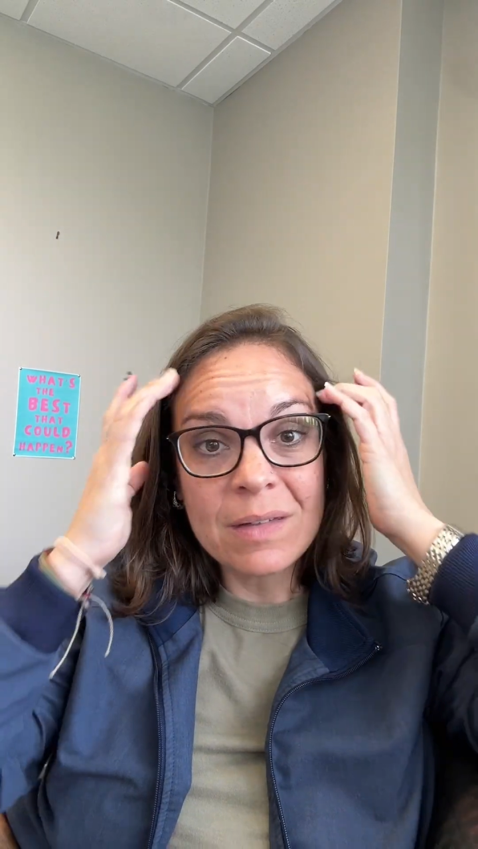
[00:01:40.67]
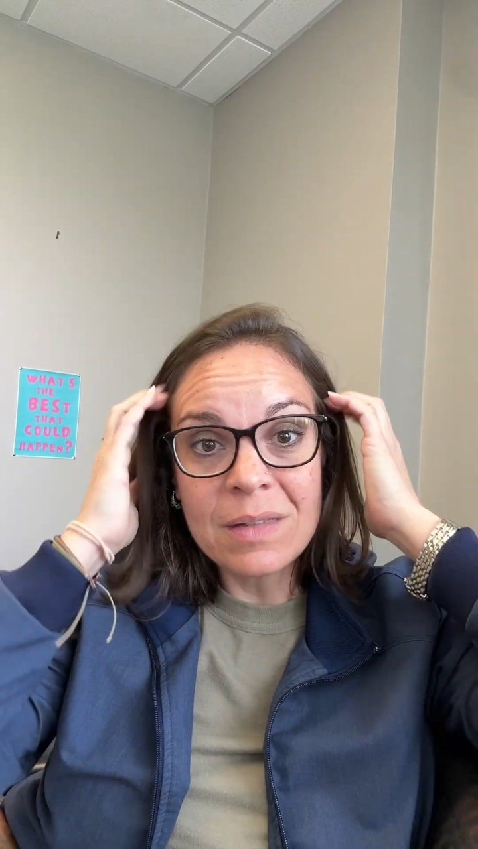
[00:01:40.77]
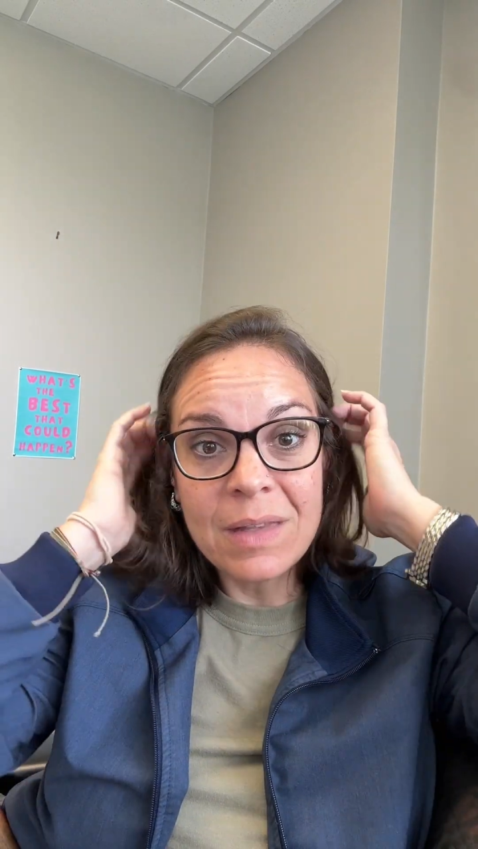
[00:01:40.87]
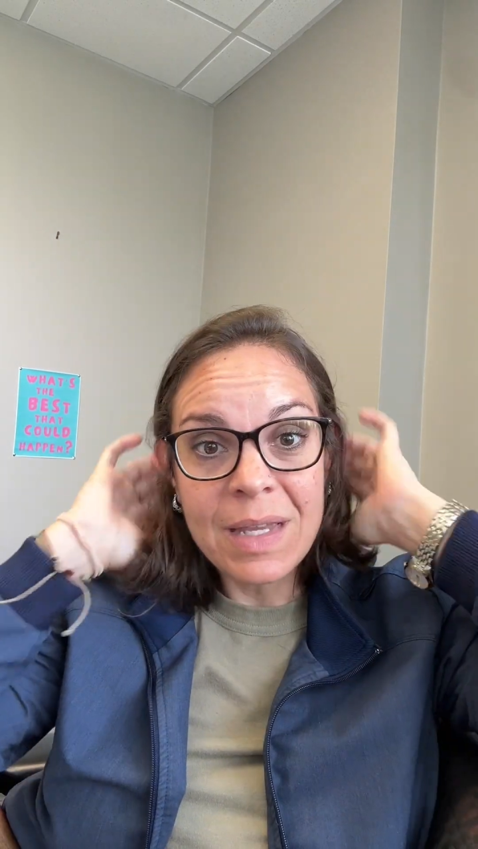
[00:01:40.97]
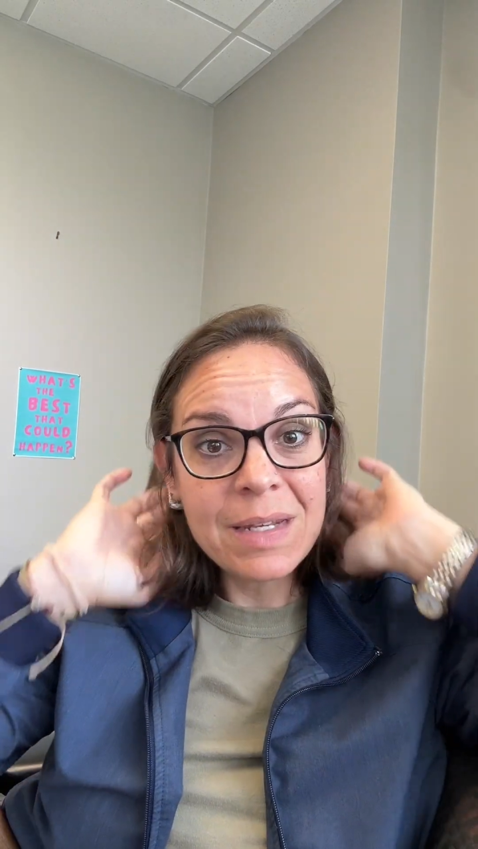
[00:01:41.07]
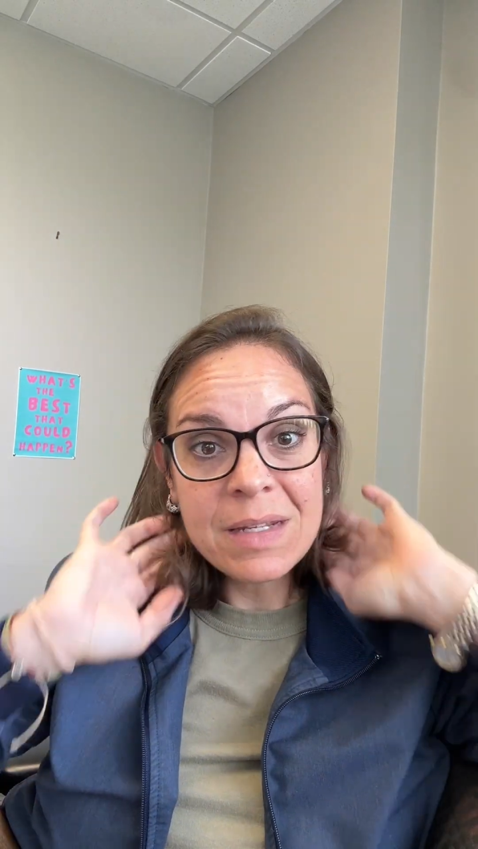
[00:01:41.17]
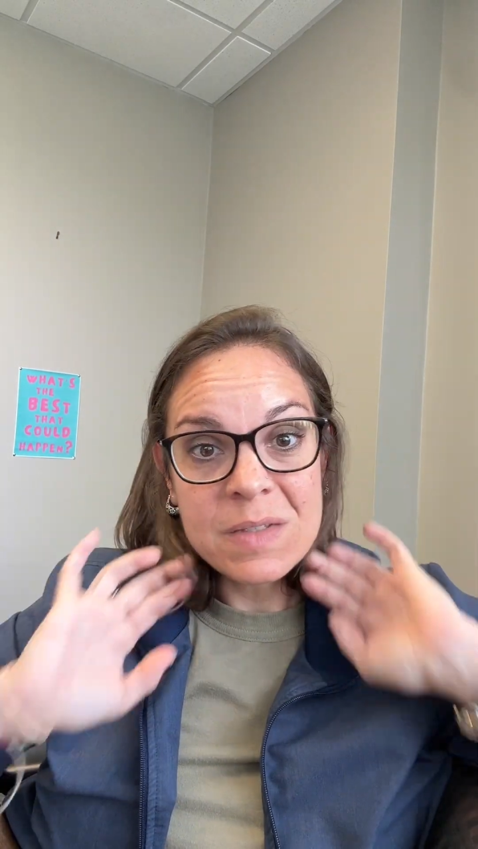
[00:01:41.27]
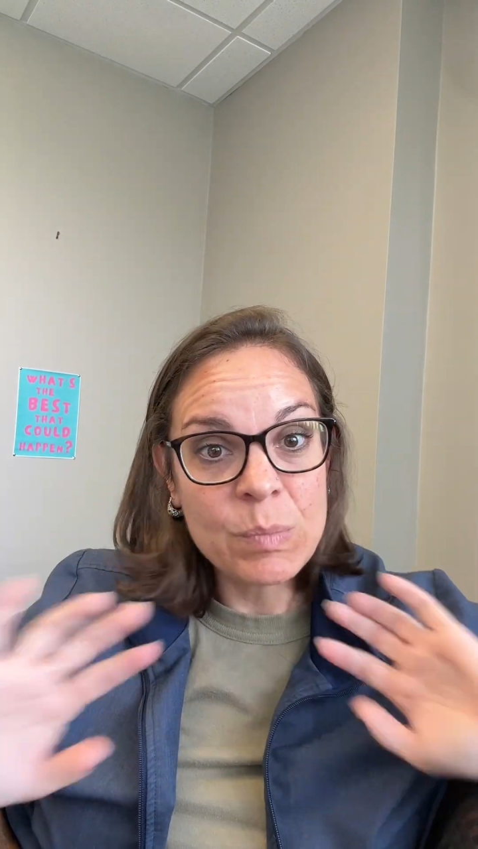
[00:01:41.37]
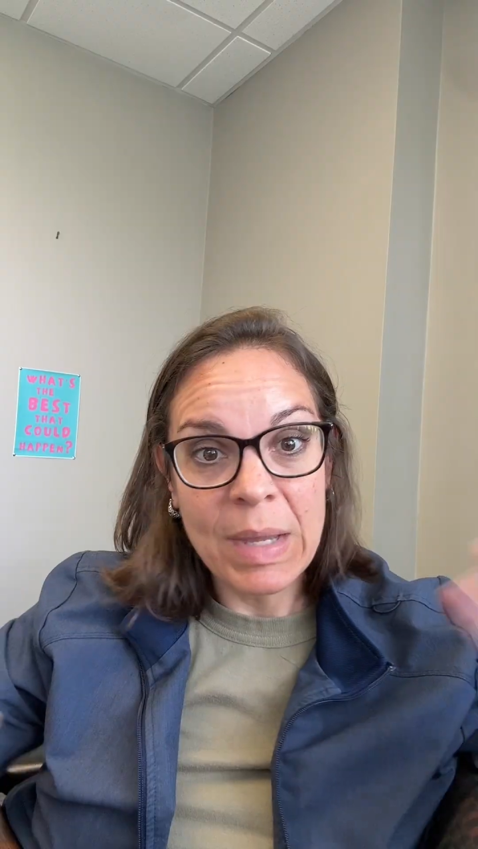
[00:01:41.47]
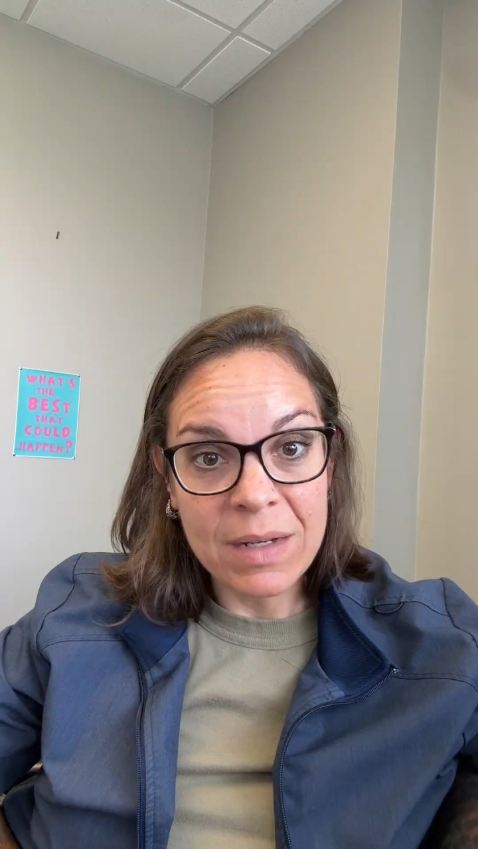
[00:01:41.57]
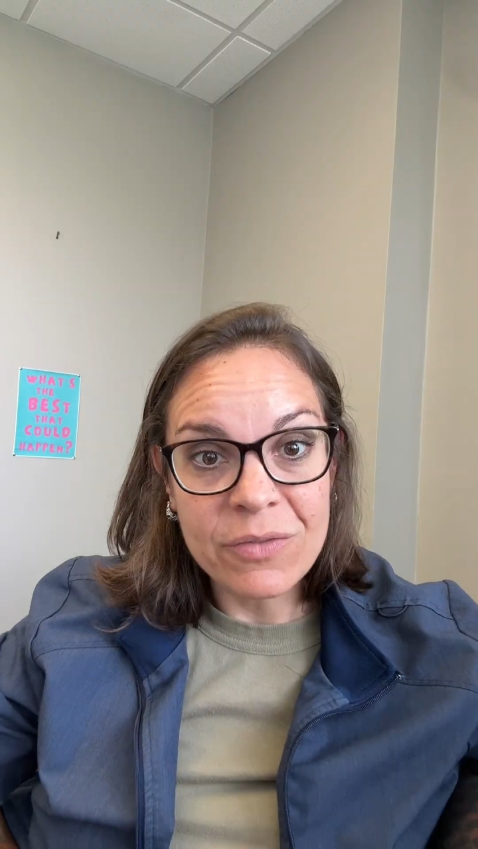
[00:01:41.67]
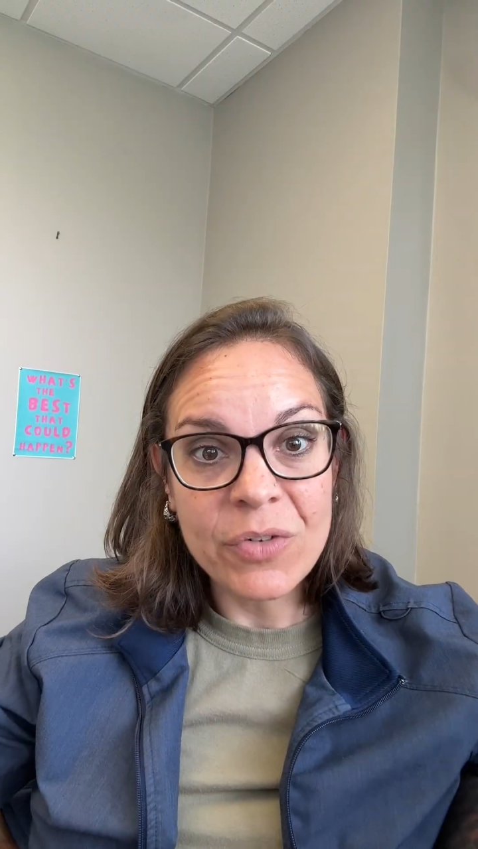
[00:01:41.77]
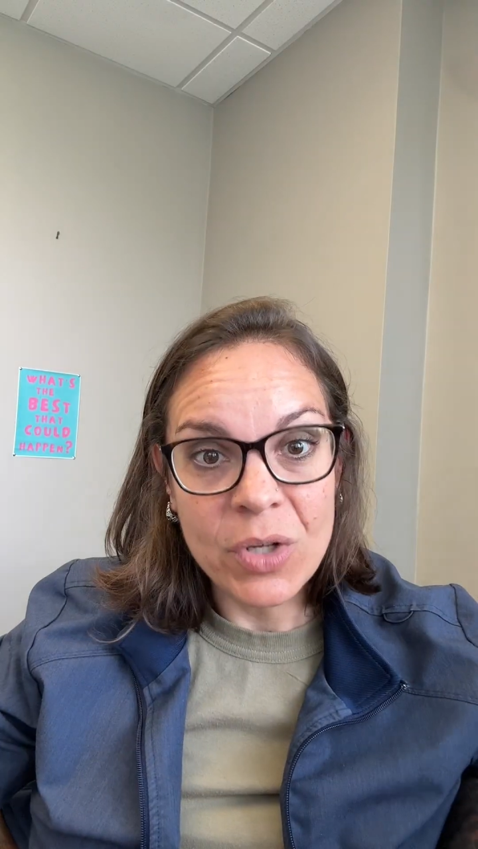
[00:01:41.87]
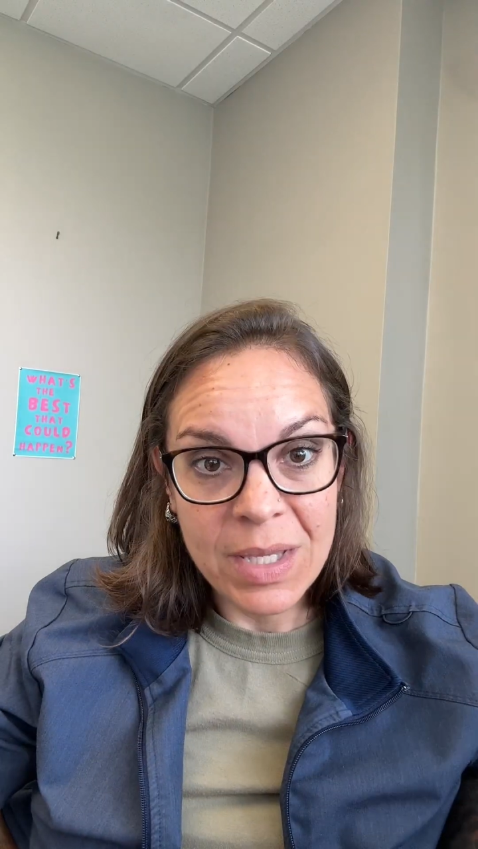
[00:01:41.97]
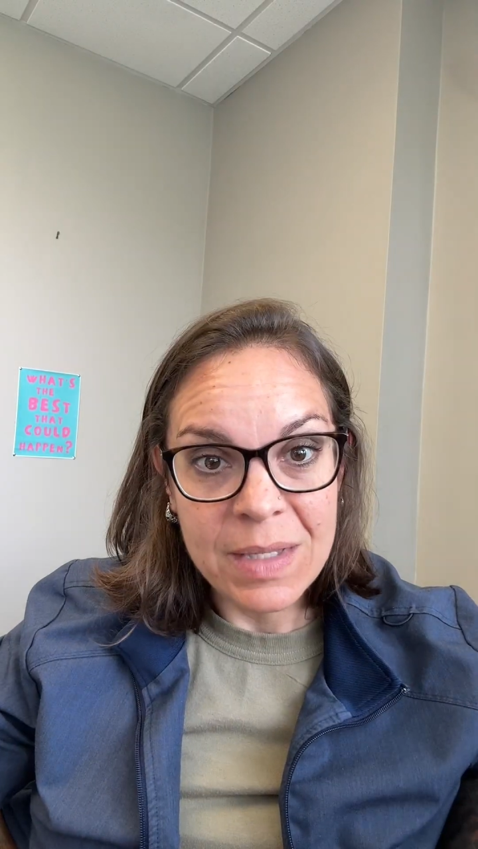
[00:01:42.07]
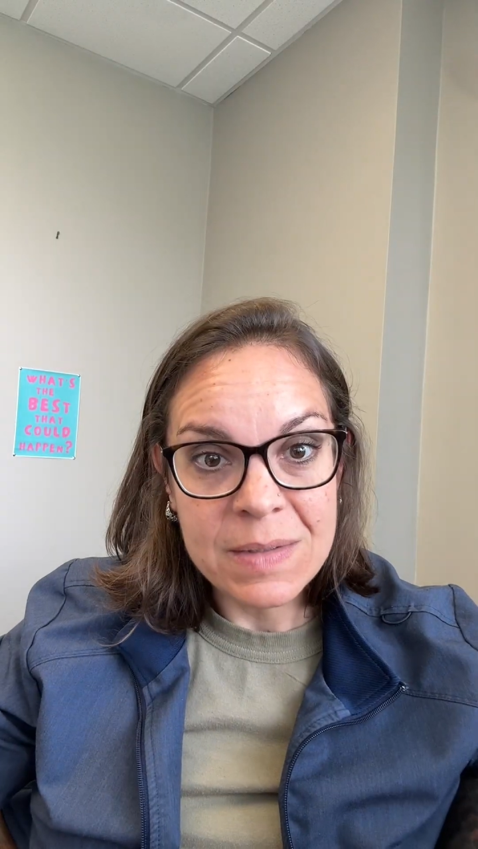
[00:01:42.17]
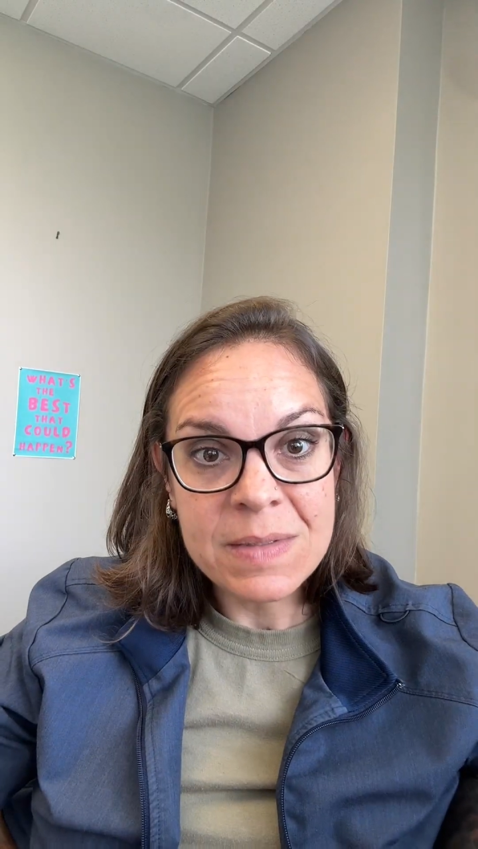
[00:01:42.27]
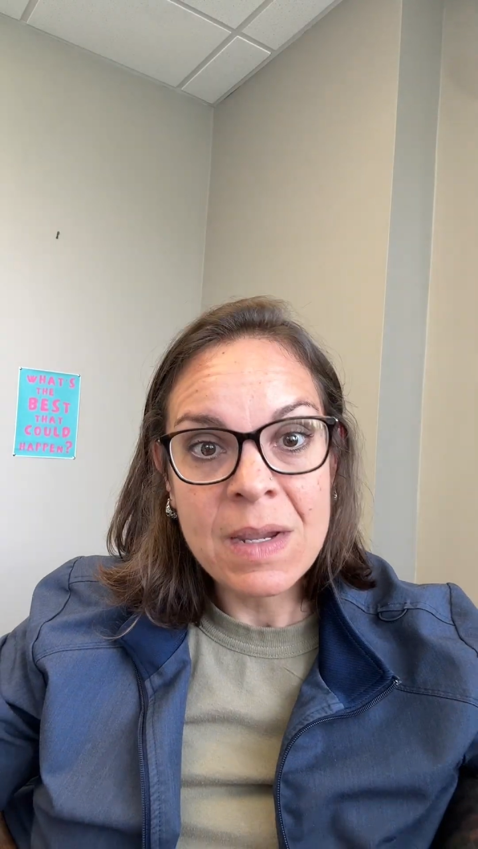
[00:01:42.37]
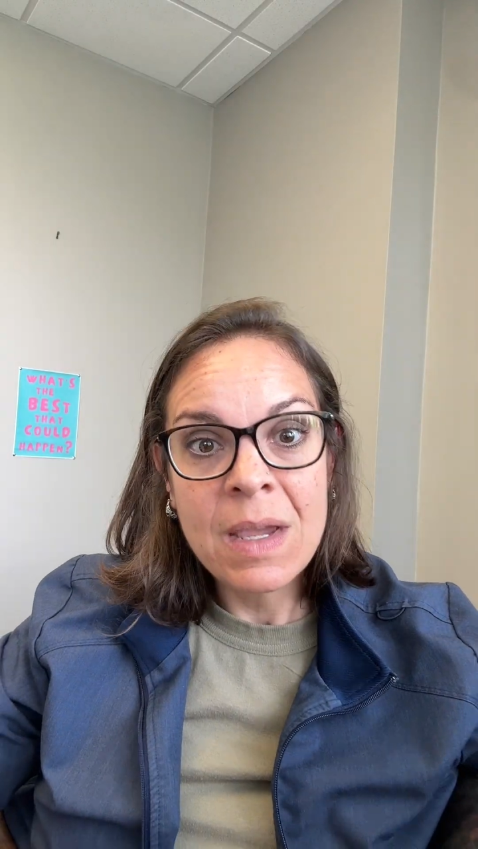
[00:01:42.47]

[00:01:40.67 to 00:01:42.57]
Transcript: lead is bad for kids,